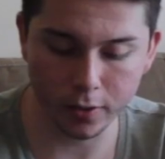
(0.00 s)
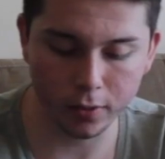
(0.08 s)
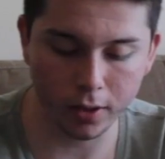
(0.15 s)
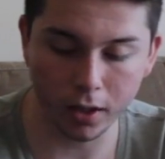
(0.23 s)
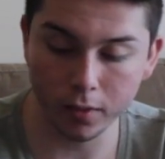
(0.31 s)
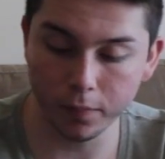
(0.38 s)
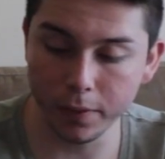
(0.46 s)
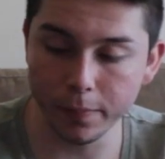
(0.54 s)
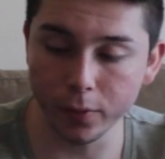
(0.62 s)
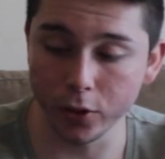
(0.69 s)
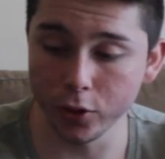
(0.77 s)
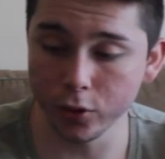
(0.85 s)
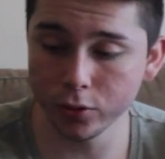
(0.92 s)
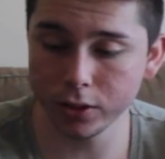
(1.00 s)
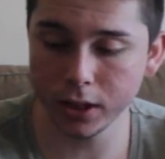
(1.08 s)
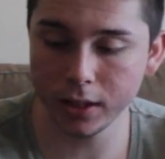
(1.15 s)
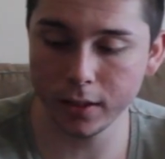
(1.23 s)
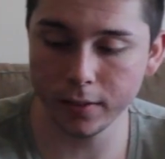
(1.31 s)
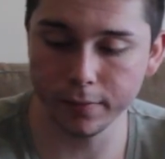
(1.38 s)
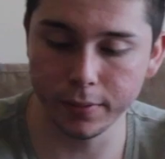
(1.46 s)
know a lot of people use
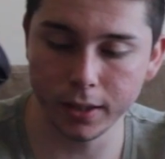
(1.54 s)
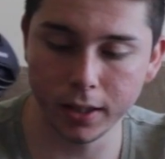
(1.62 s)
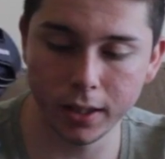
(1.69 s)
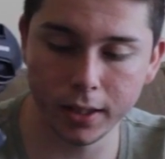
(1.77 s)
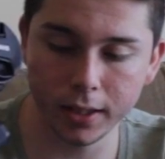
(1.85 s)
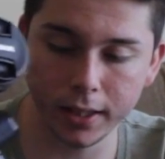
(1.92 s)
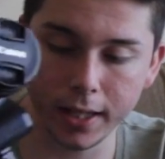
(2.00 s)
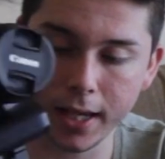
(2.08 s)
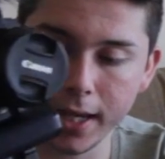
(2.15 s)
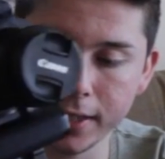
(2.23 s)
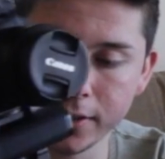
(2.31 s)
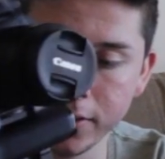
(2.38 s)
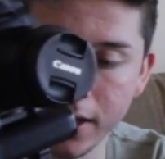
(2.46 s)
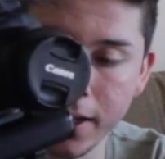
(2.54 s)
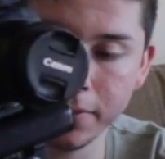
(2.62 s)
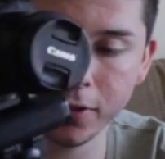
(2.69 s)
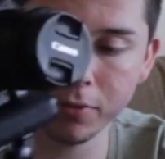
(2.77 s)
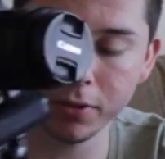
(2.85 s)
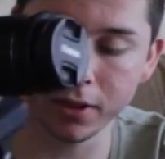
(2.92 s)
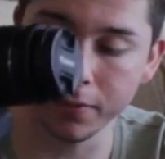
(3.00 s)
it, but yeah, so I
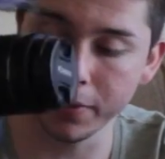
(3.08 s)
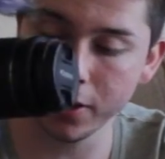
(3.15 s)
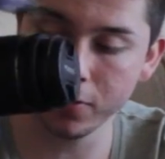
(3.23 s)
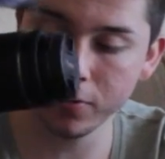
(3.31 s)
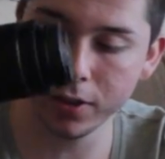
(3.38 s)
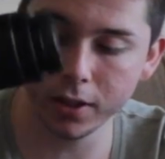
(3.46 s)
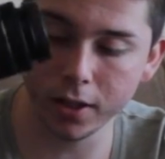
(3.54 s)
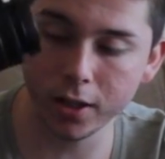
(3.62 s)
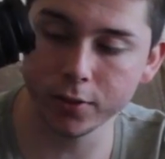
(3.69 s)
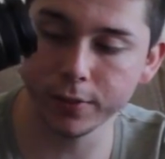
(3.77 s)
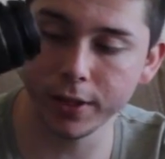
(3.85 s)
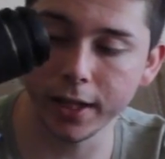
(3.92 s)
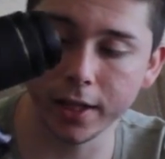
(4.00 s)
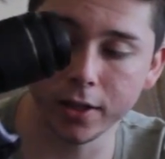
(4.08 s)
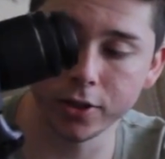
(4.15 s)
opted with the metal one. It cost me like